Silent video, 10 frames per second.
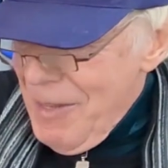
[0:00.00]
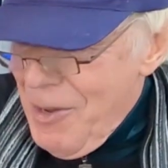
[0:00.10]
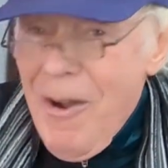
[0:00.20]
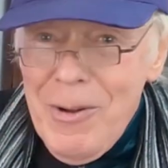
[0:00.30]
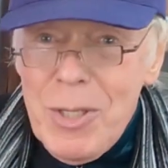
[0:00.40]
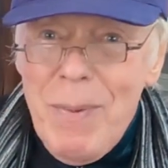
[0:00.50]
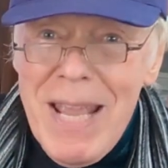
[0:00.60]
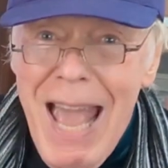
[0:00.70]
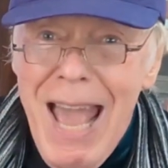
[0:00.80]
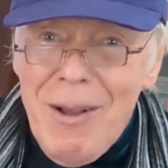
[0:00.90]
going to
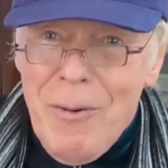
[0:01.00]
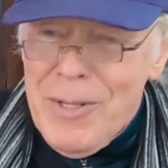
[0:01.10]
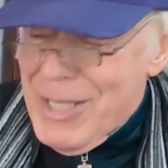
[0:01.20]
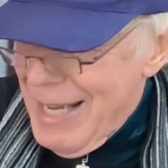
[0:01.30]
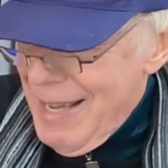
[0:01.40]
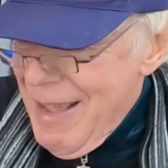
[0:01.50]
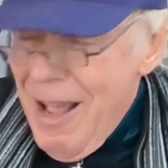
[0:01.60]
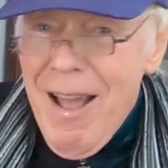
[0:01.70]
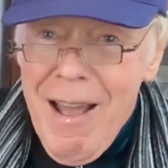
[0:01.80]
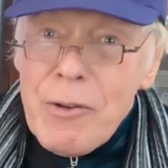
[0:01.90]
be Equity?
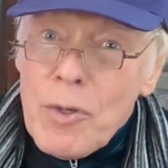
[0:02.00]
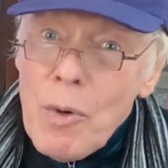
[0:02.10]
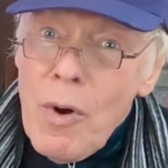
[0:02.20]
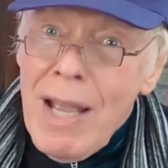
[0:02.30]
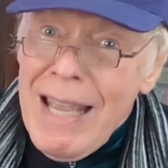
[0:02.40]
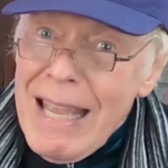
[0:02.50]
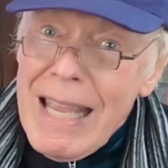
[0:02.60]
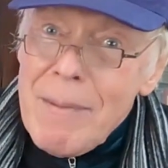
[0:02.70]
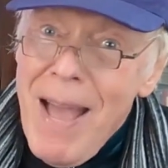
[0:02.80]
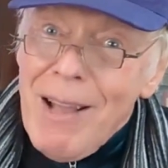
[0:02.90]
Do
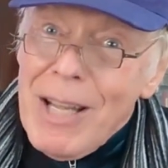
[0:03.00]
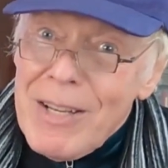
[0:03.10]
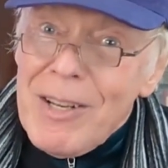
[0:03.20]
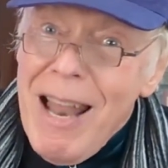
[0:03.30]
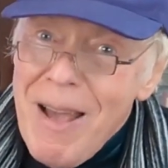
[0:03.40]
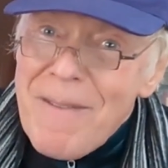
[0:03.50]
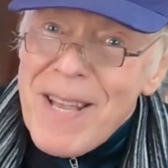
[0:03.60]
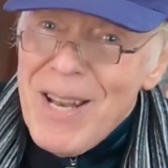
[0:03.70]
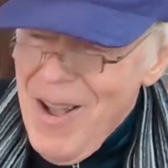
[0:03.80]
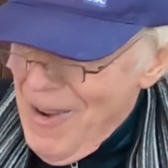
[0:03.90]
email in and let me
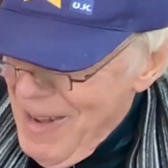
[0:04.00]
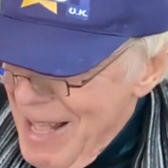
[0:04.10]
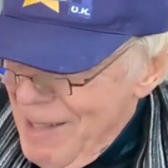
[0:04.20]
know.